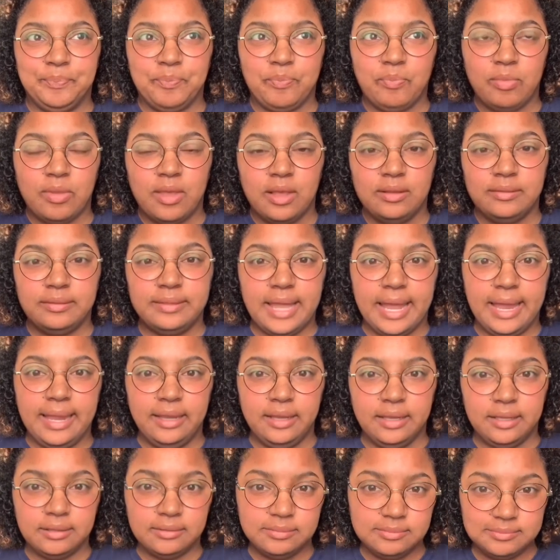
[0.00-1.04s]
like
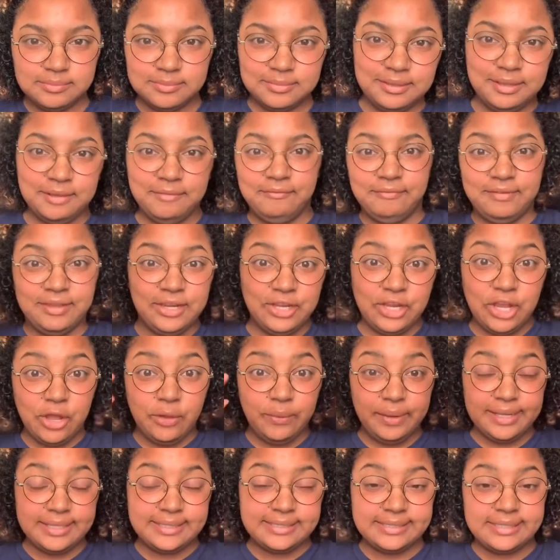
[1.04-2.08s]
the video
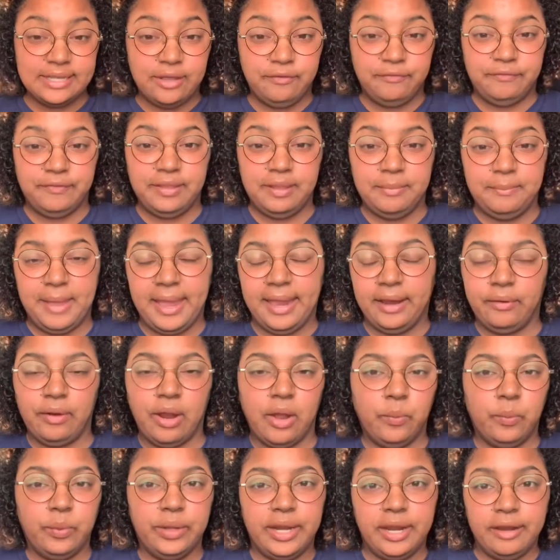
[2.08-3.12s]
itself in the background,
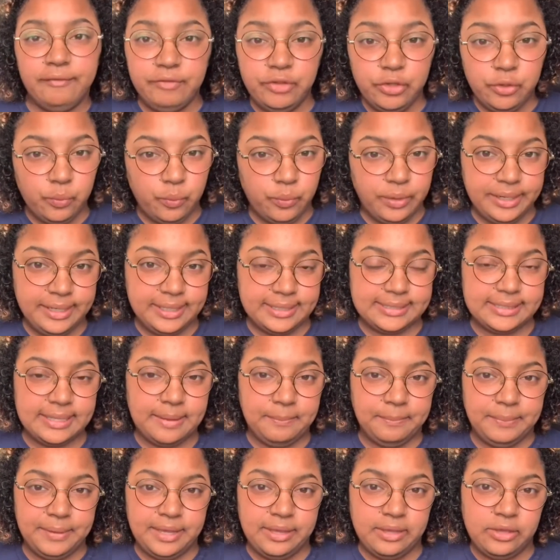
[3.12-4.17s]
whatever you want it to
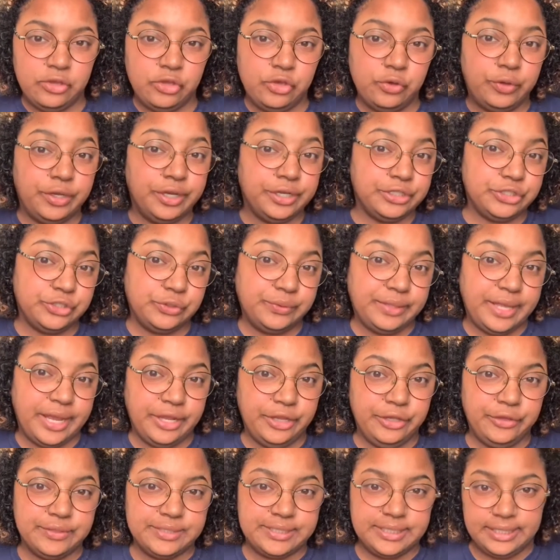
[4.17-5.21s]
be. You can do that
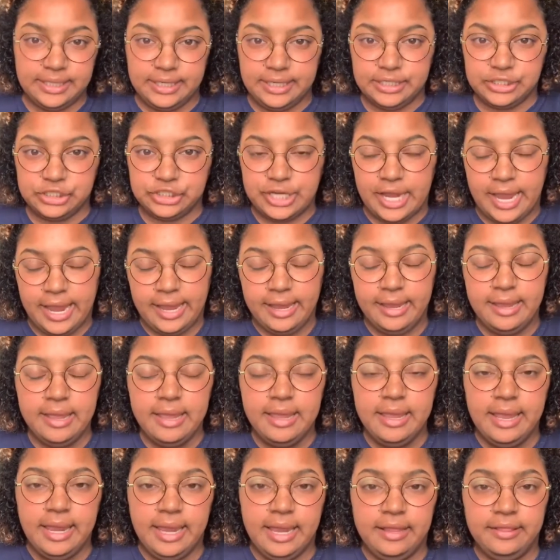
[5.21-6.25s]
using InShot,
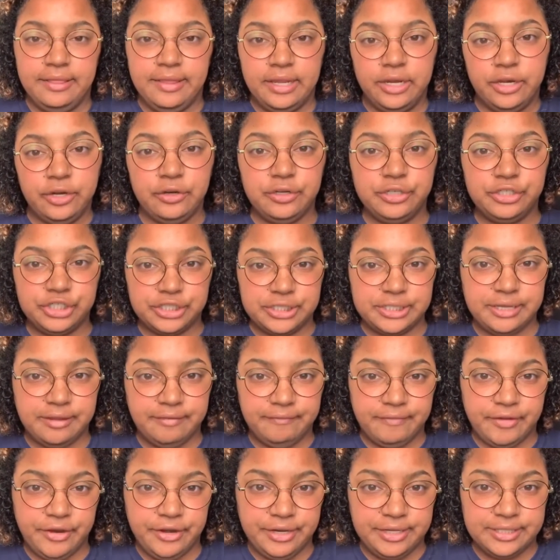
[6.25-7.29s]
and then it'll just
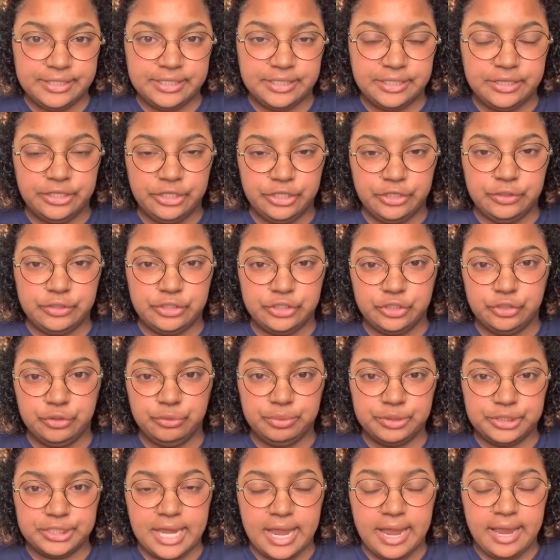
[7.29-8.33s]
convert it to the YouTube
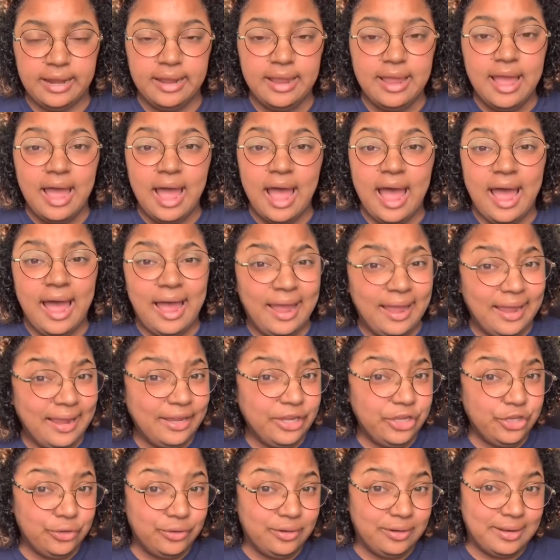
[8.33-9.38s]
shot. I
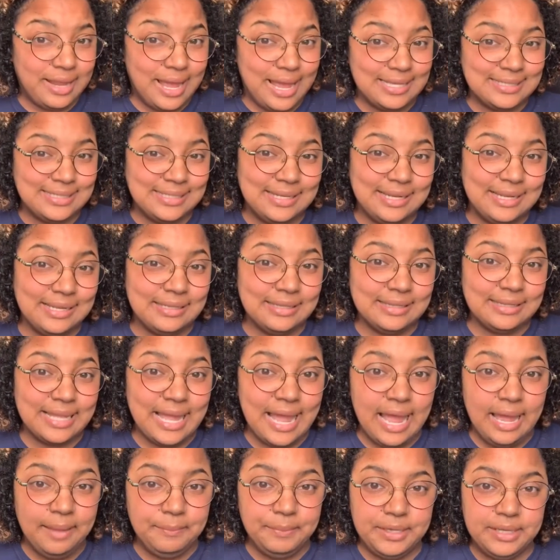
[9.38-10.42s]
utilize it a
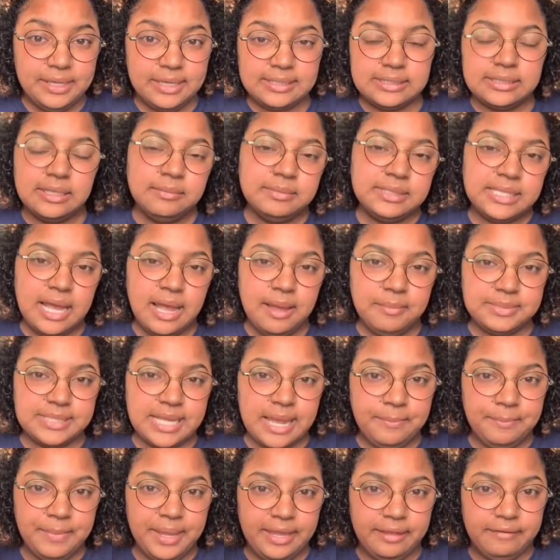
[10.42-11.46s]
lot because sometimes I
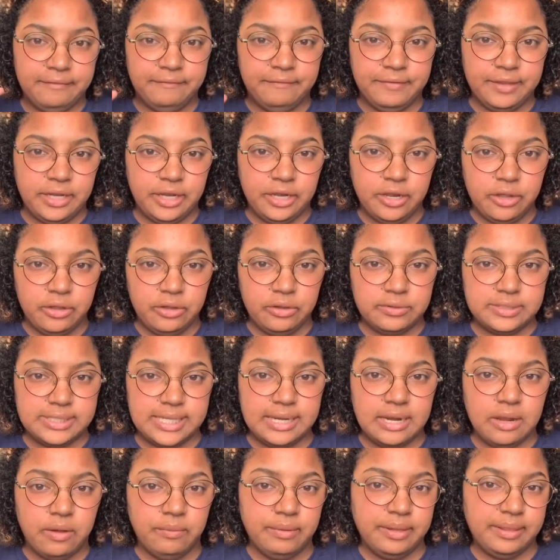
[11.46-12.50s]
make videos and
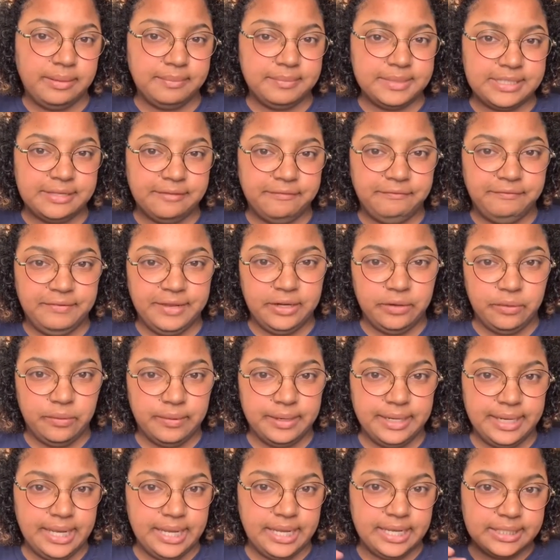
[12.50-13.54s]
I want them to fit on
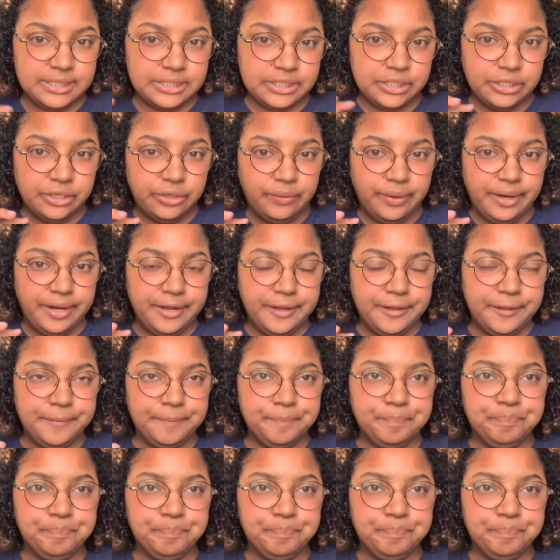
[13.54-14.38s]
Instagram,